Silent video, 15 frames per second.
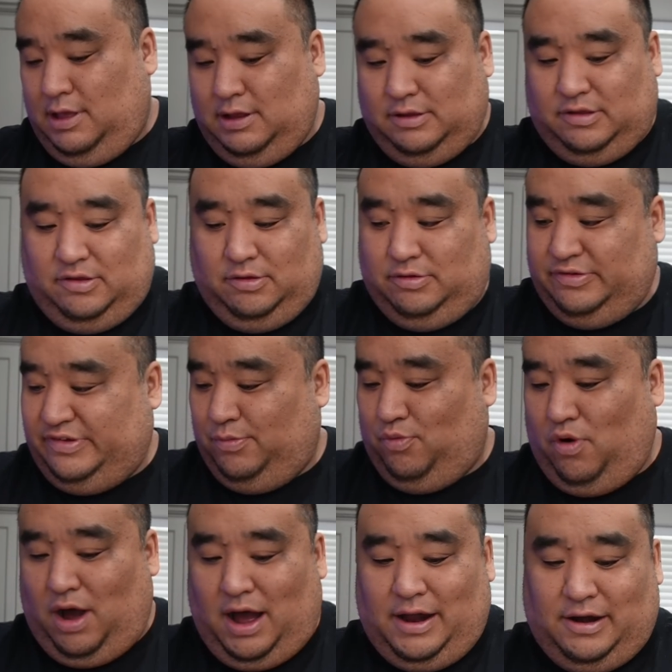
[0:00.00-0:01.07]
into some
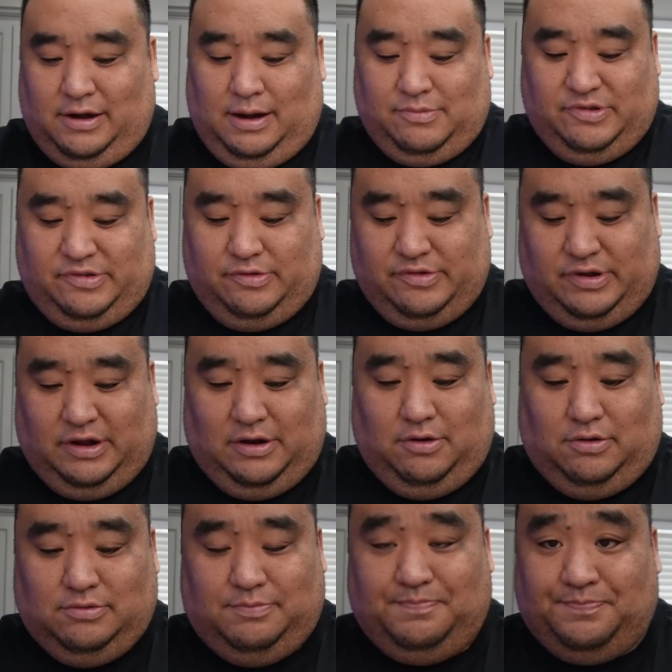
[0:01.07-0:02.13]
water. I'm just using an
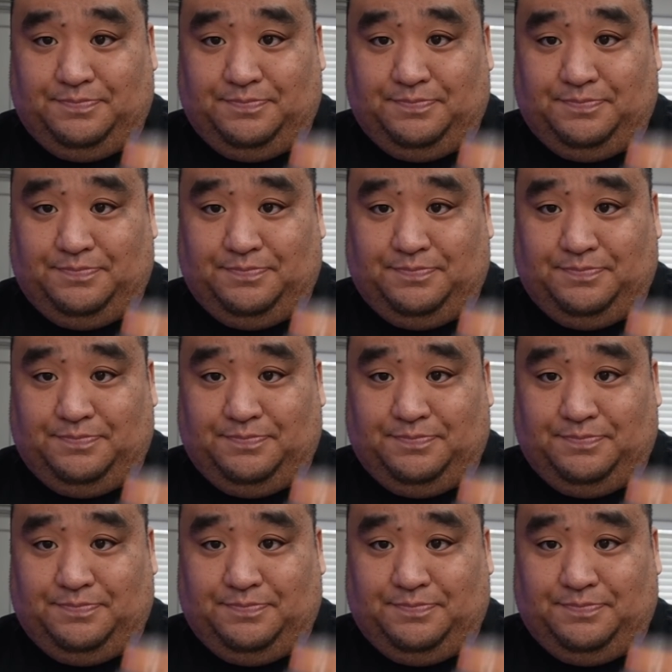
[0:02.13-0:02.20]
old